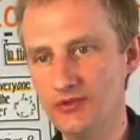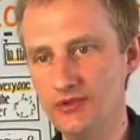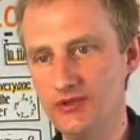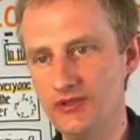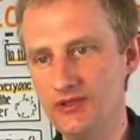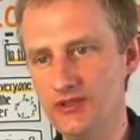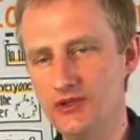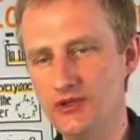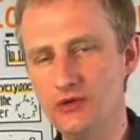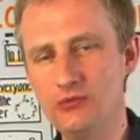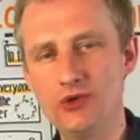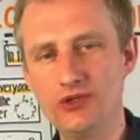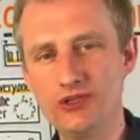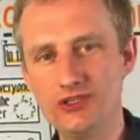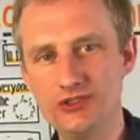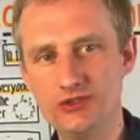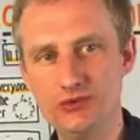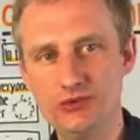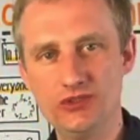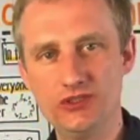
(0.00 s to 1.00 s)
don't want to
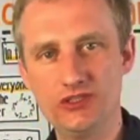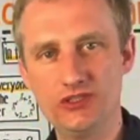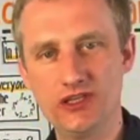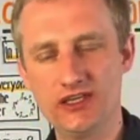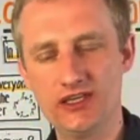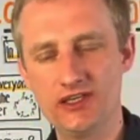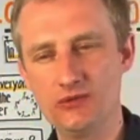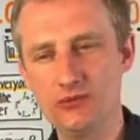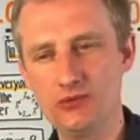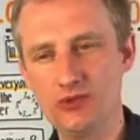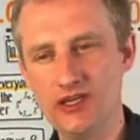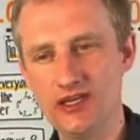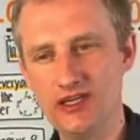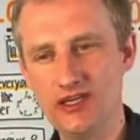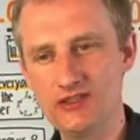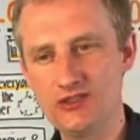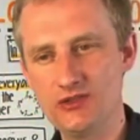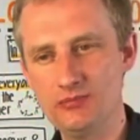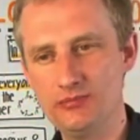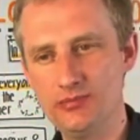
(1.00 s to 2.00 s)
do it. Like I don't like
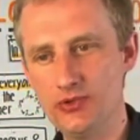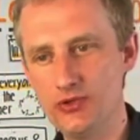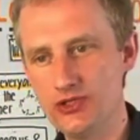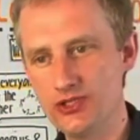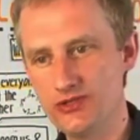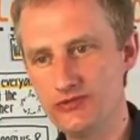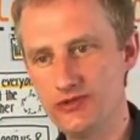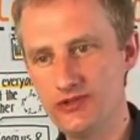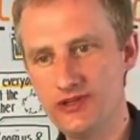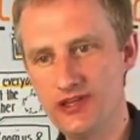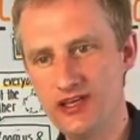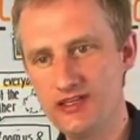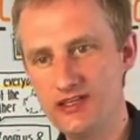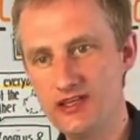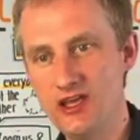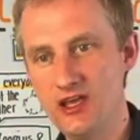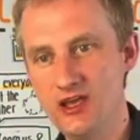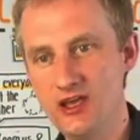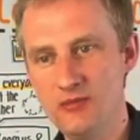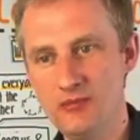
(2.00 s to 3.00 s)
to push for that,
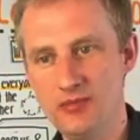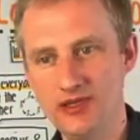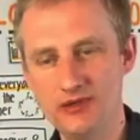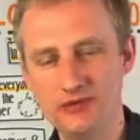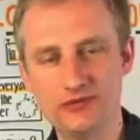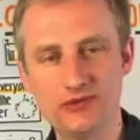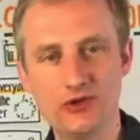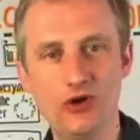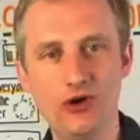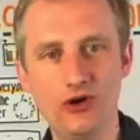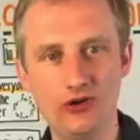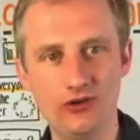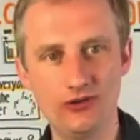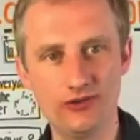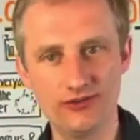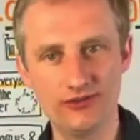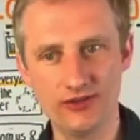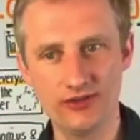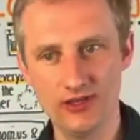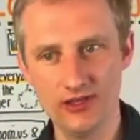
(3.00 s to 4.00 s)
but of
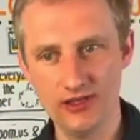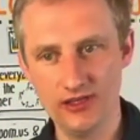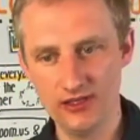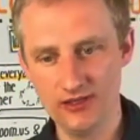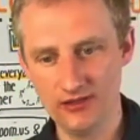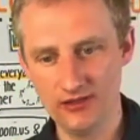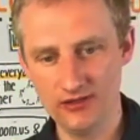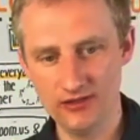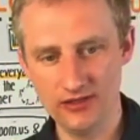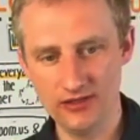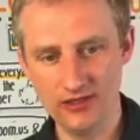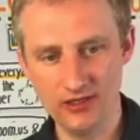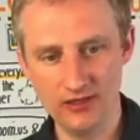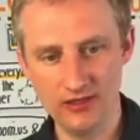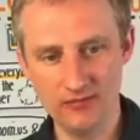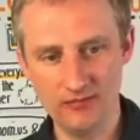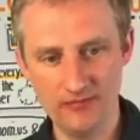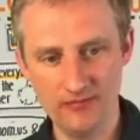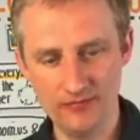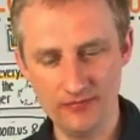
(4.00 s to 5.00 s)
course
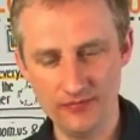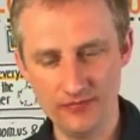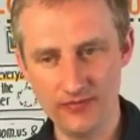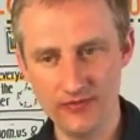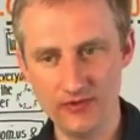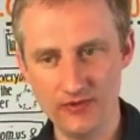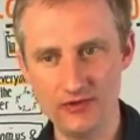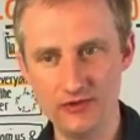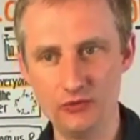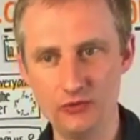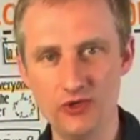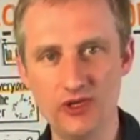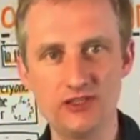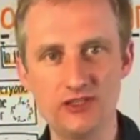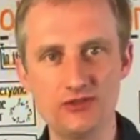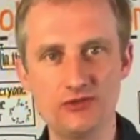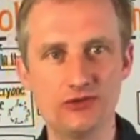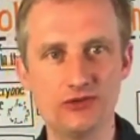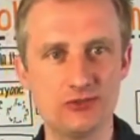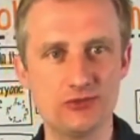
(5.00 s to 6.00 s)
the
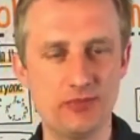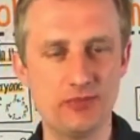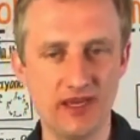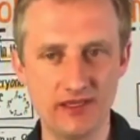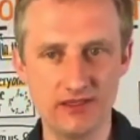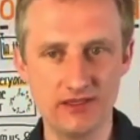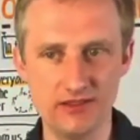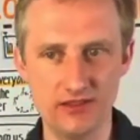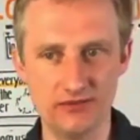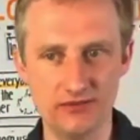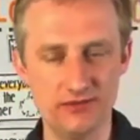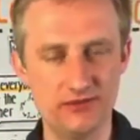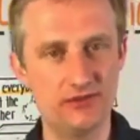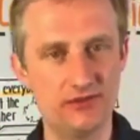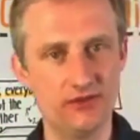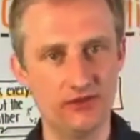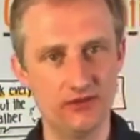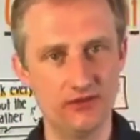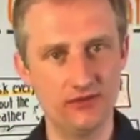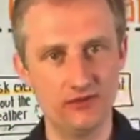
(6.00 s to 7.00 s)
retrospective
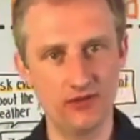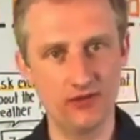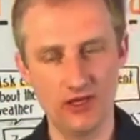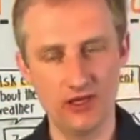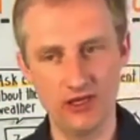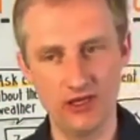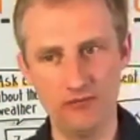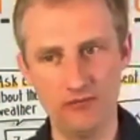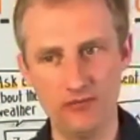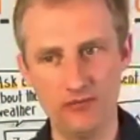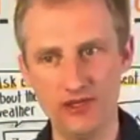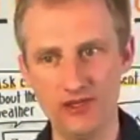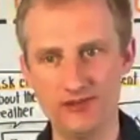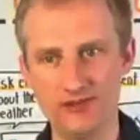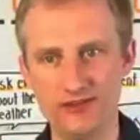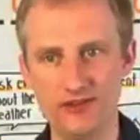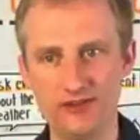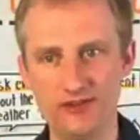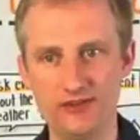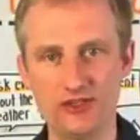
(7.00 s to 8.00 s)

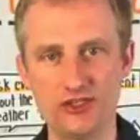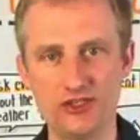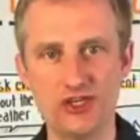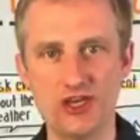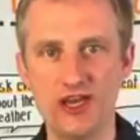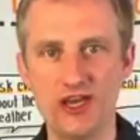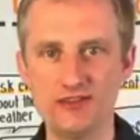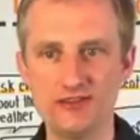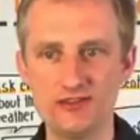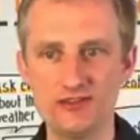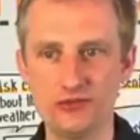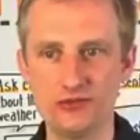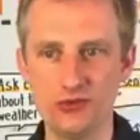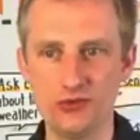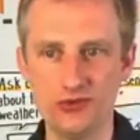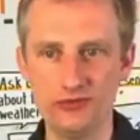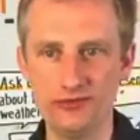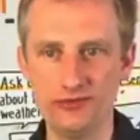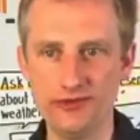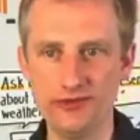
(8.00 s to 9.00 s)
is a chance to
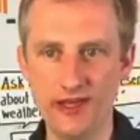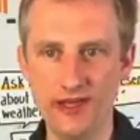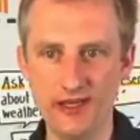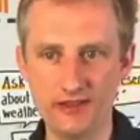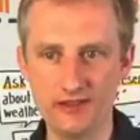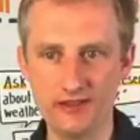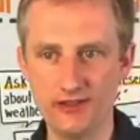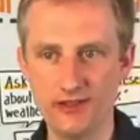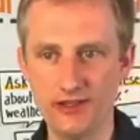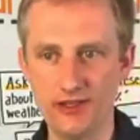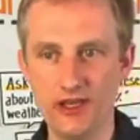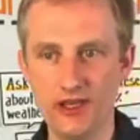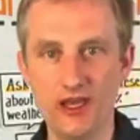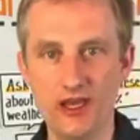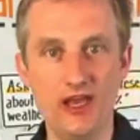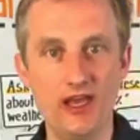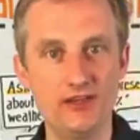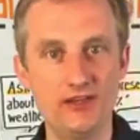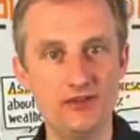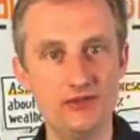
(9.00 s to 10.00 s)
reflect
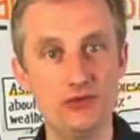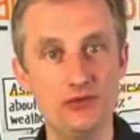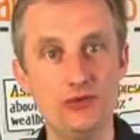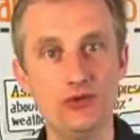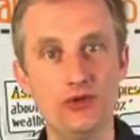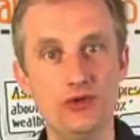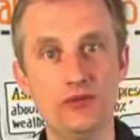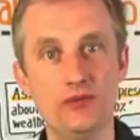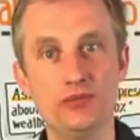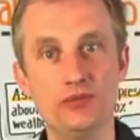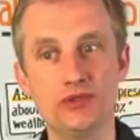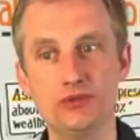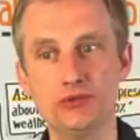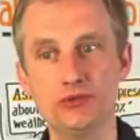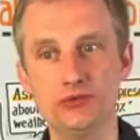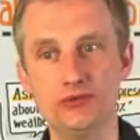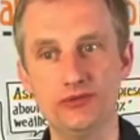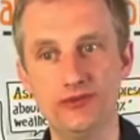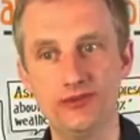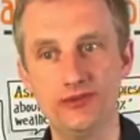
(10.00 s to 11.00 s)
and to
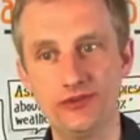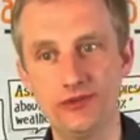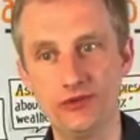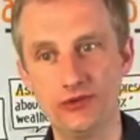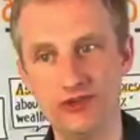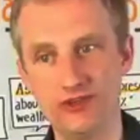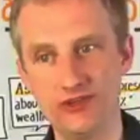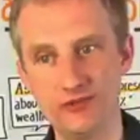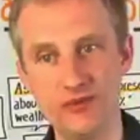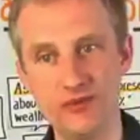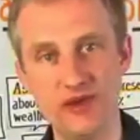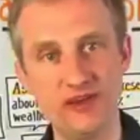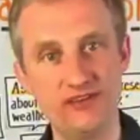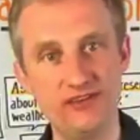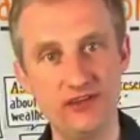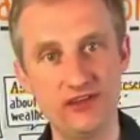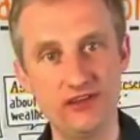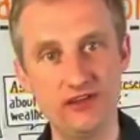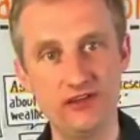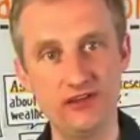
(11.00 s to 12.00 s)
improve. So that's
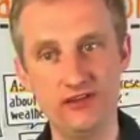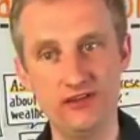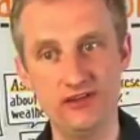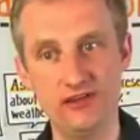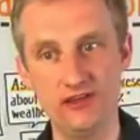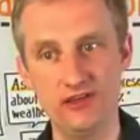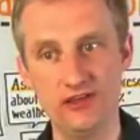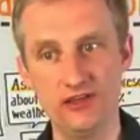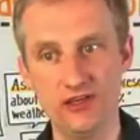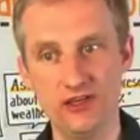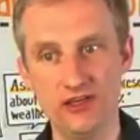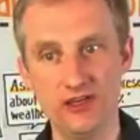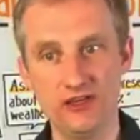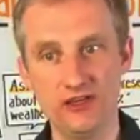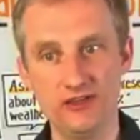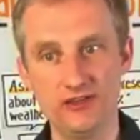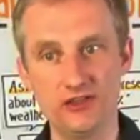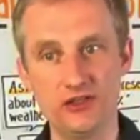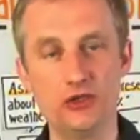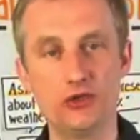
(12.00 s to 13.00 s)
basically
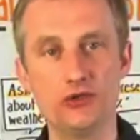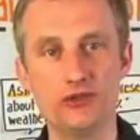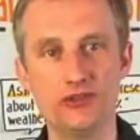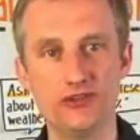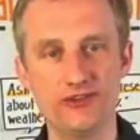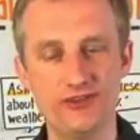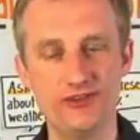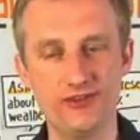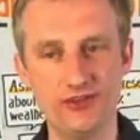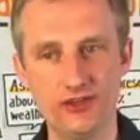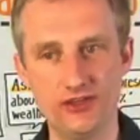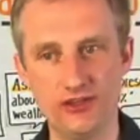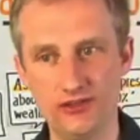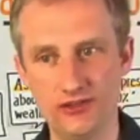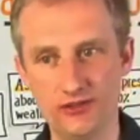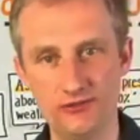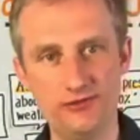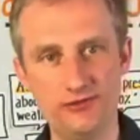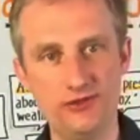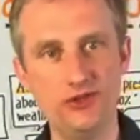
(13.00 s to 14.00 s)
the currency,
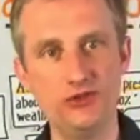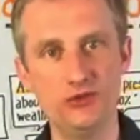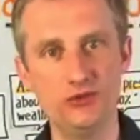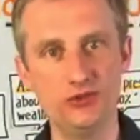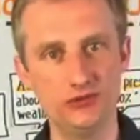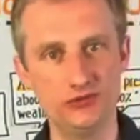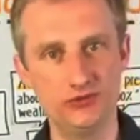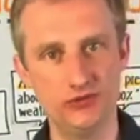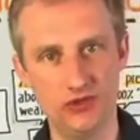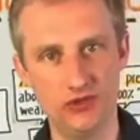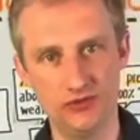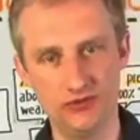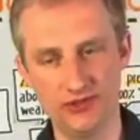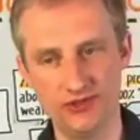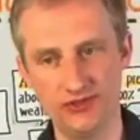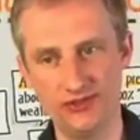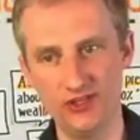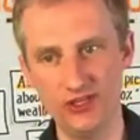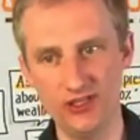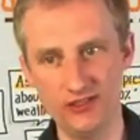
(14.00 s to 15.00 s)
the fuel for a
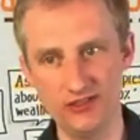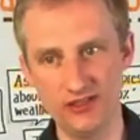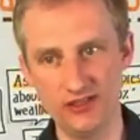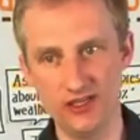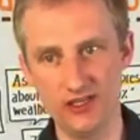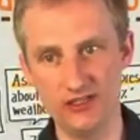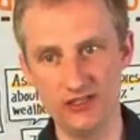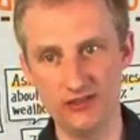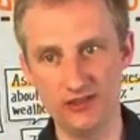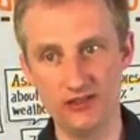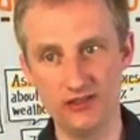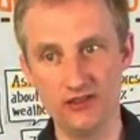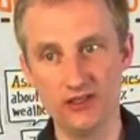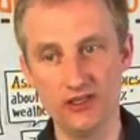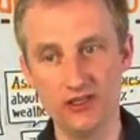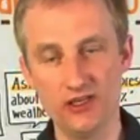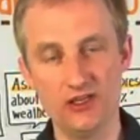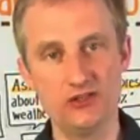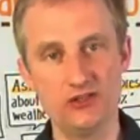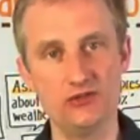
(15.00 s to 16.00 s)
facilitator
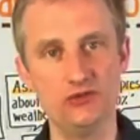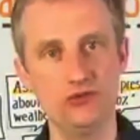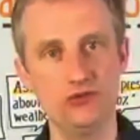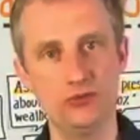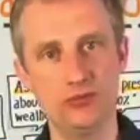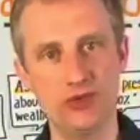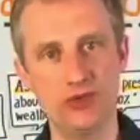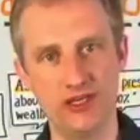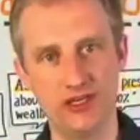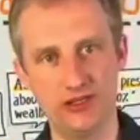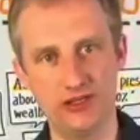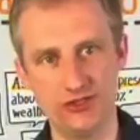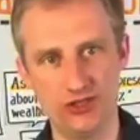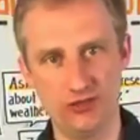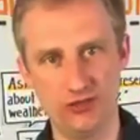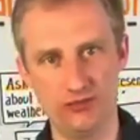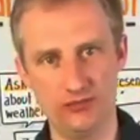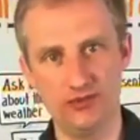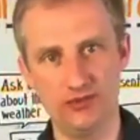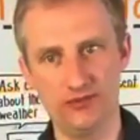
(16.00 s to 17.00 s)
to do a better
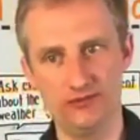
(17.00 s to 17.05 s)
job.